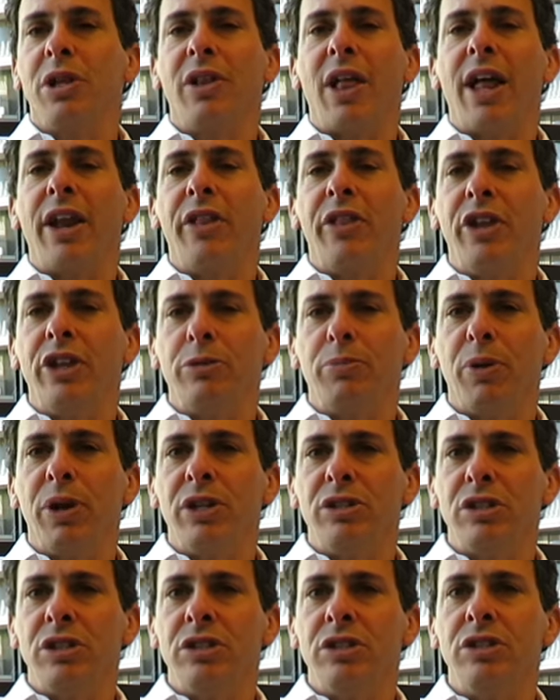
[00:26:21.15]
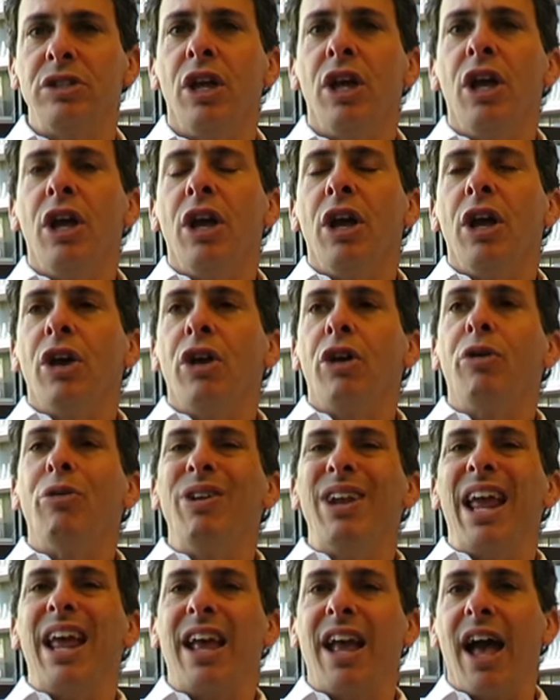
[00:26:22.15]
A lot of these places
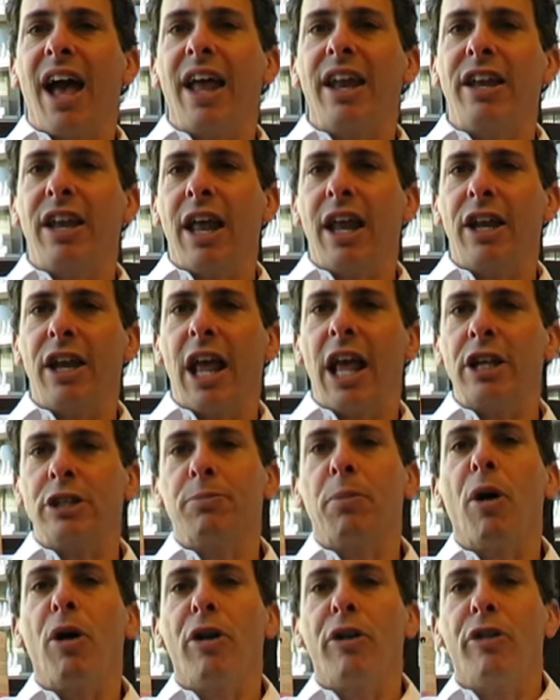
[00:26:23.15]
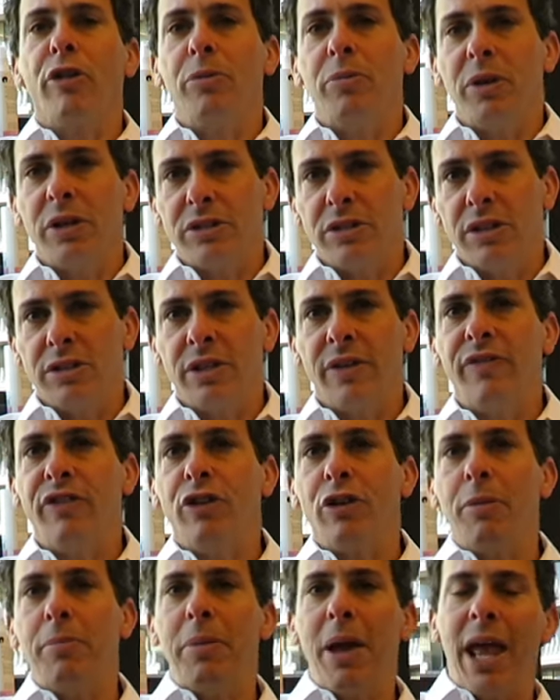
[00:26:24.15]
create content as part of their business. If
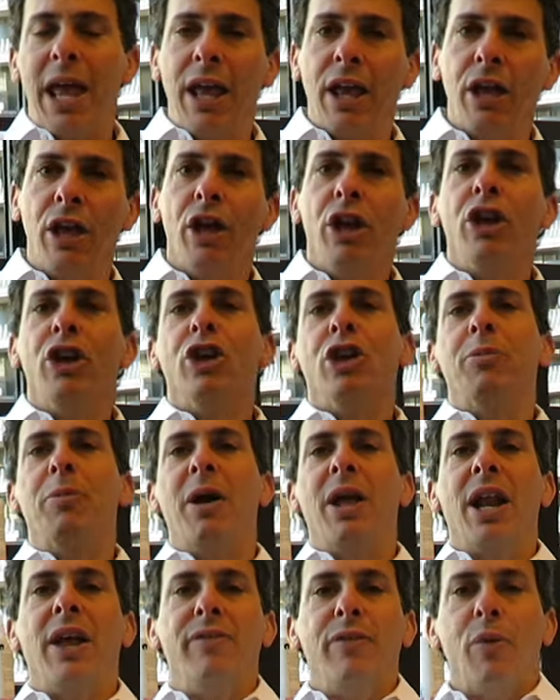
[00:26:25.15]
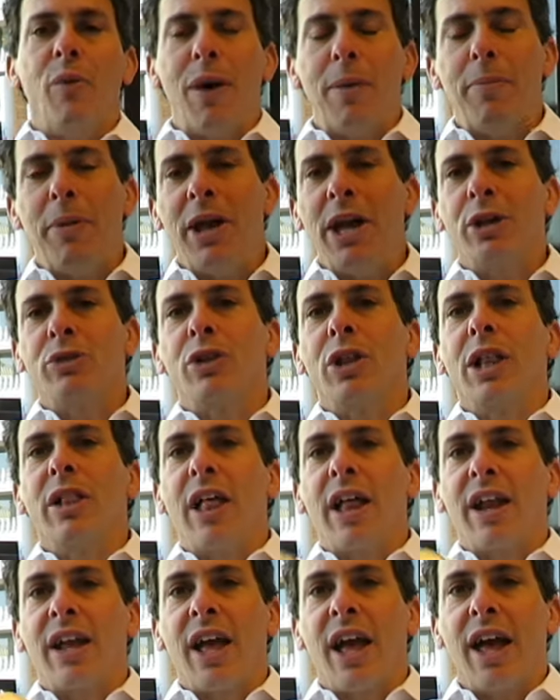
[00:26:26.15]
you're a bank, you might have a web page with a
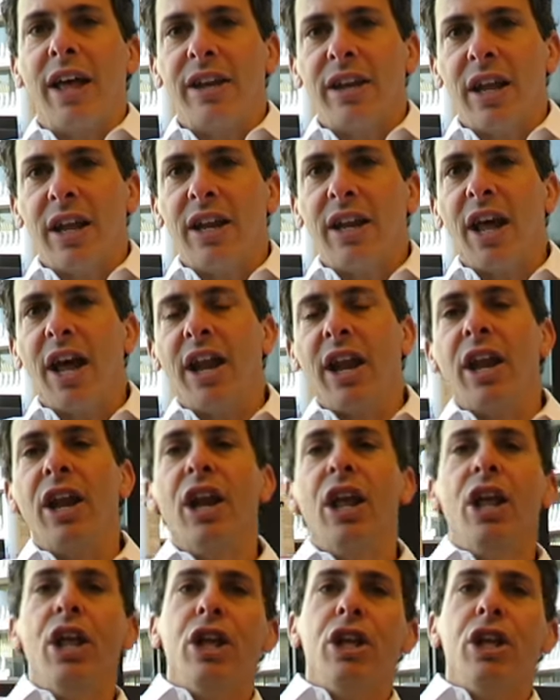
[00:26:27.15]
lot of content on it.